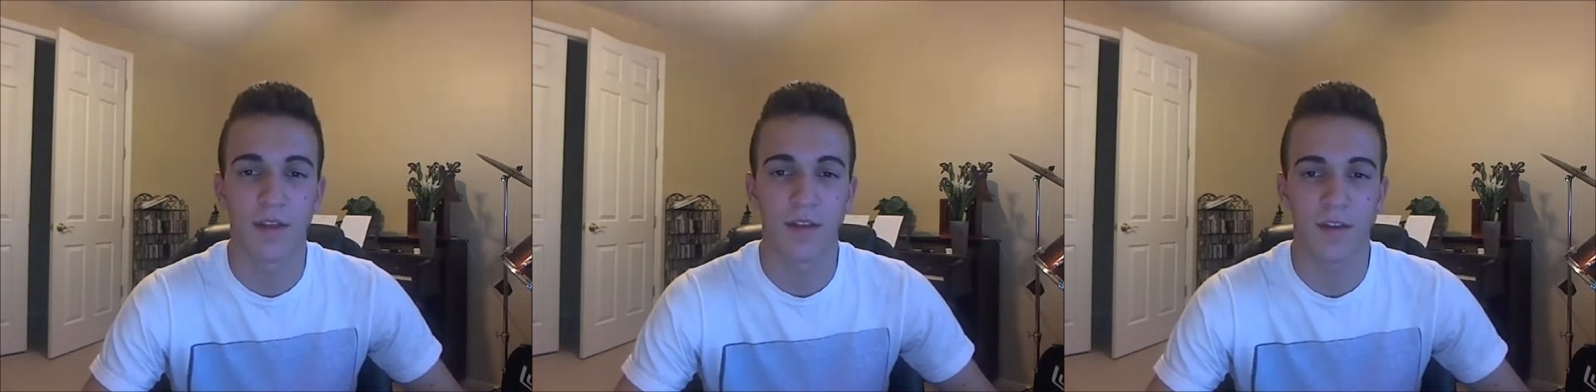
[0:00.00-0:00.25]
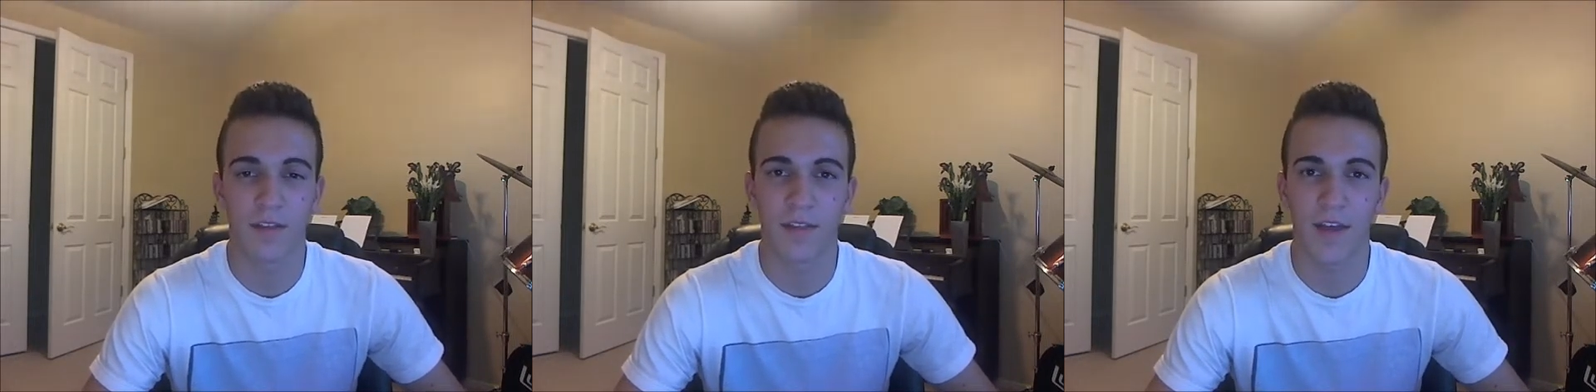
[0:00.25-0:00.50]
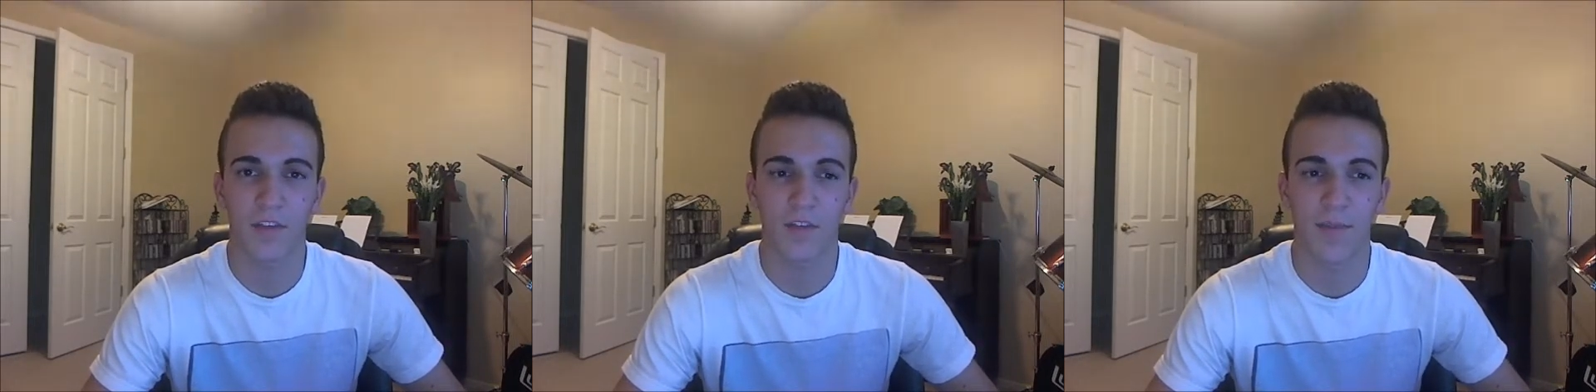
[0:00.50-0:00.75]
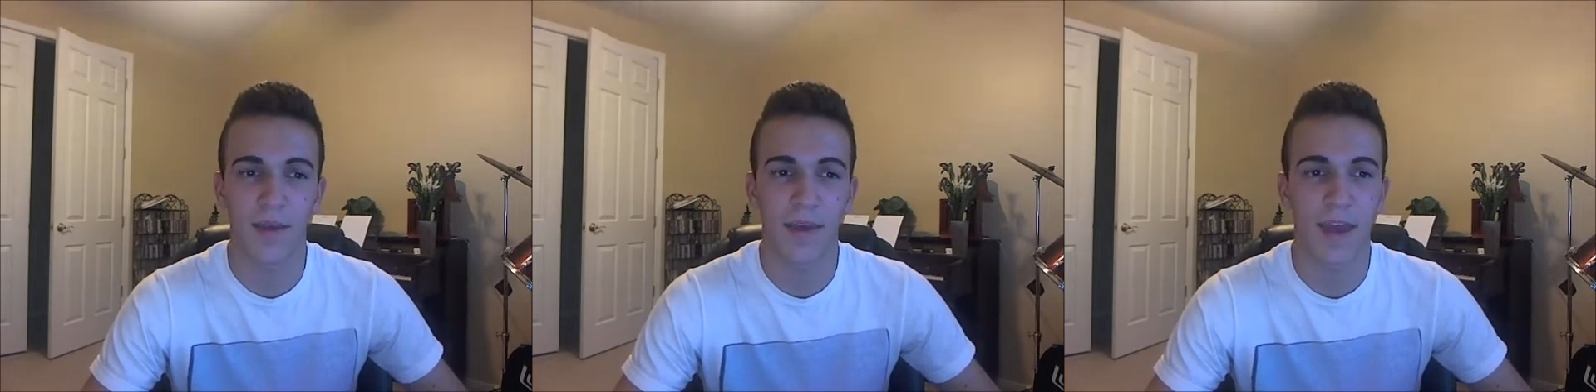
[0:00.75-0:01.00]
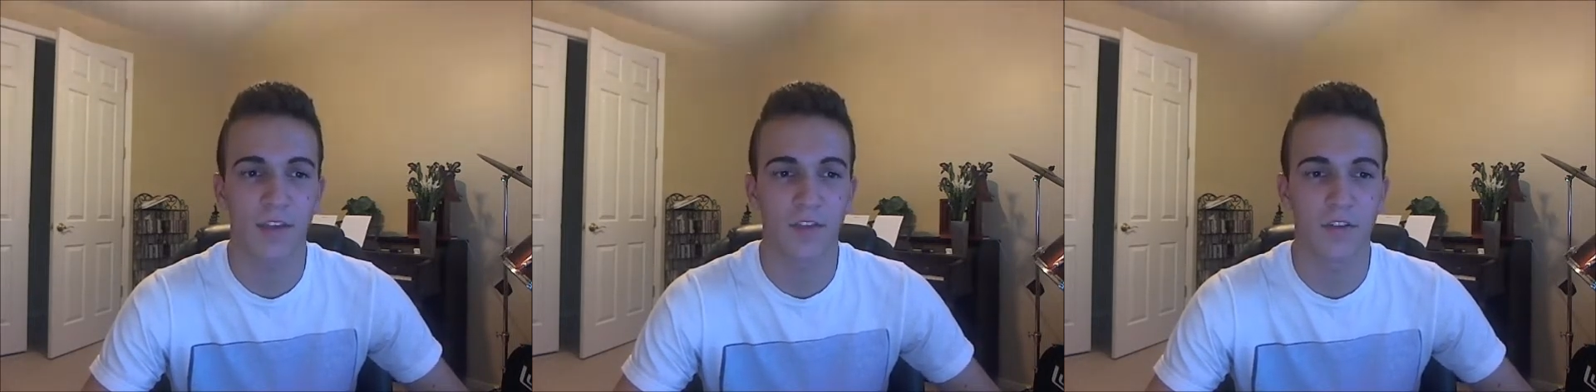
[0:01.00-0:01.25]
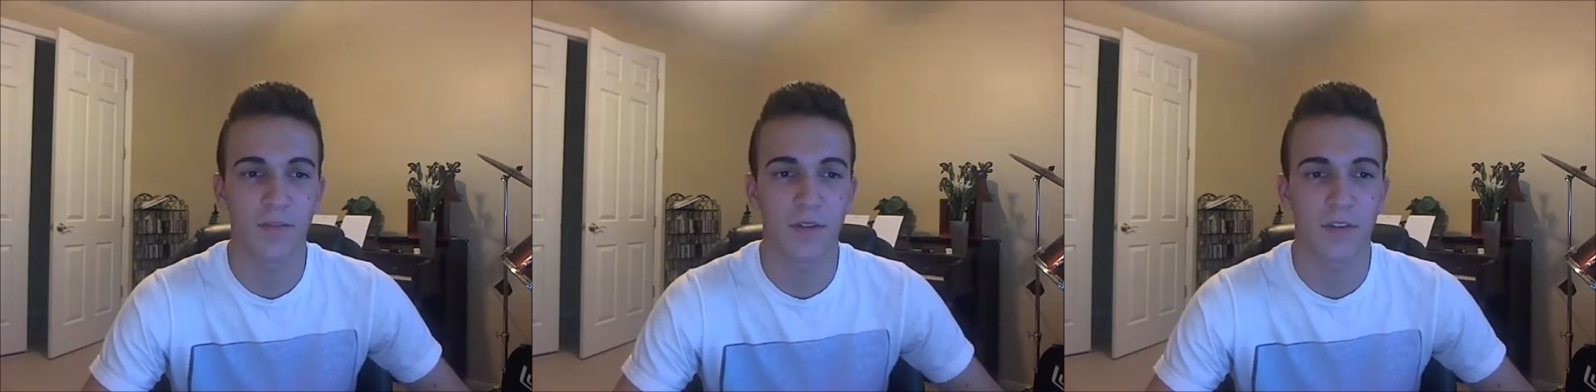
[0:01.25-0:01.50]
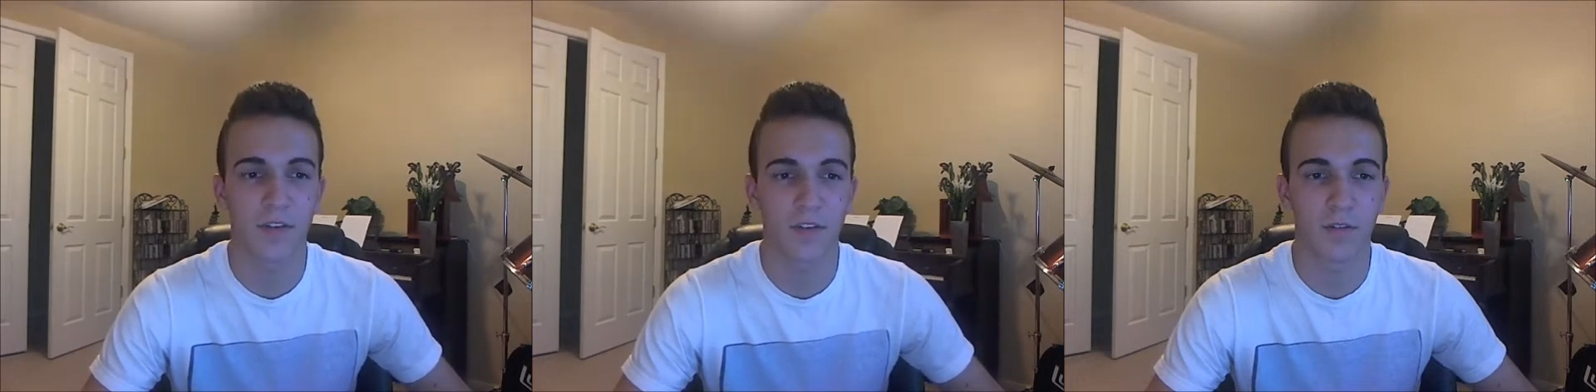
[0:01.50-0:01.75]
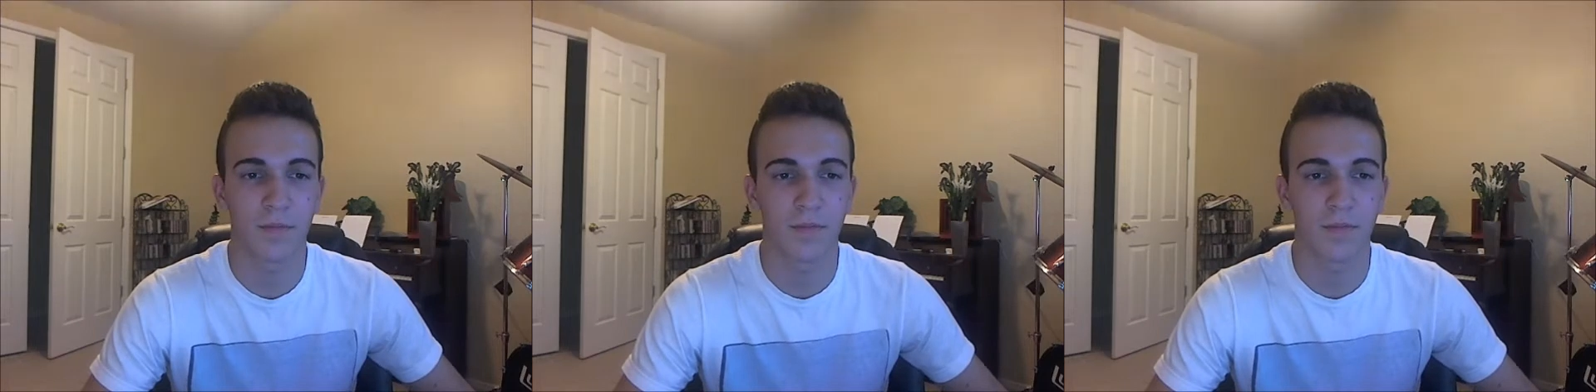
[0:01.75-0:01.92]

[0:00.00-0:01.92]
doesn't that just make hate stupid too?